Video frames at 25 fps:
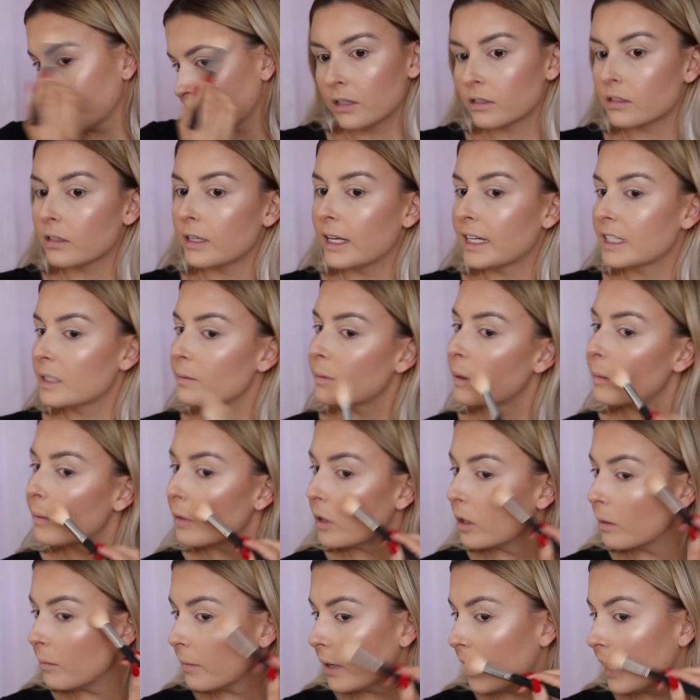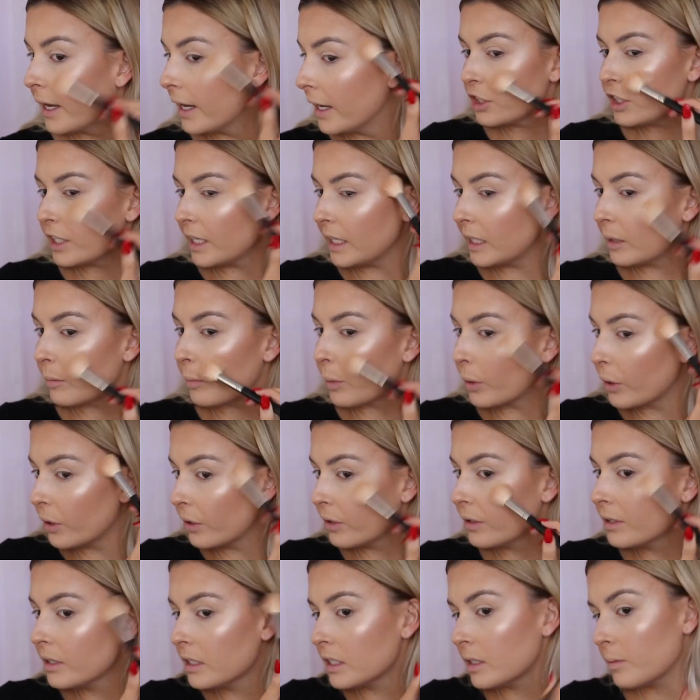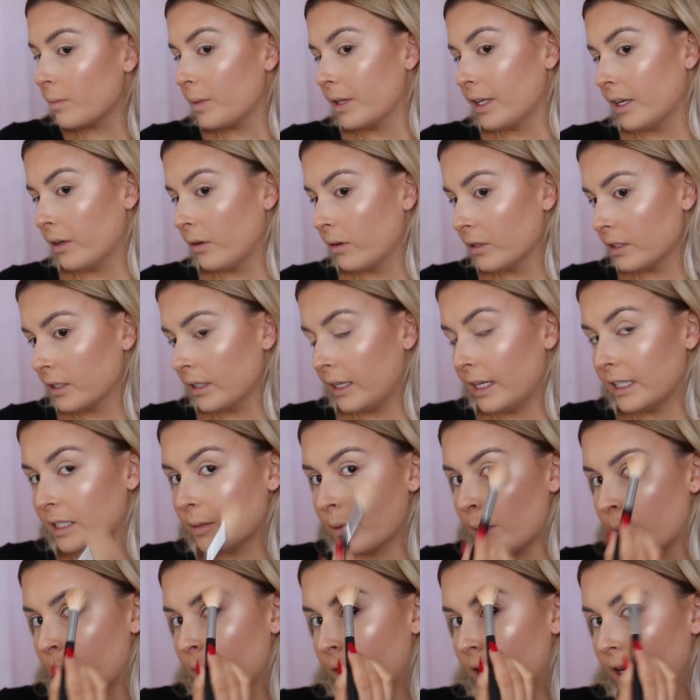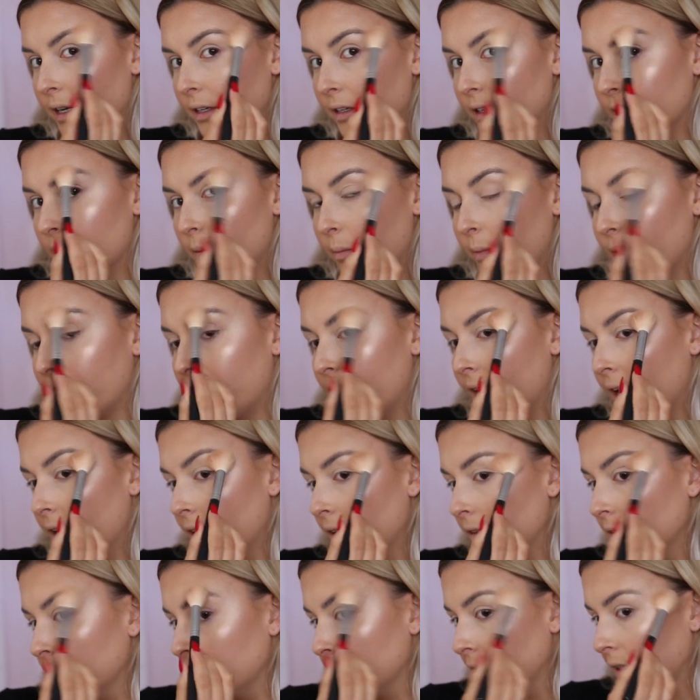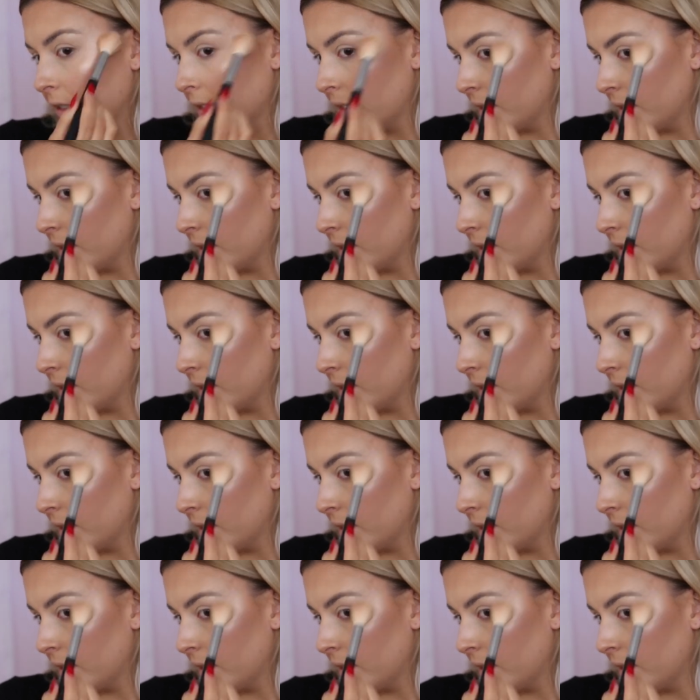So I like to pop it on my cheekbones, but then I also like to pop it under the brow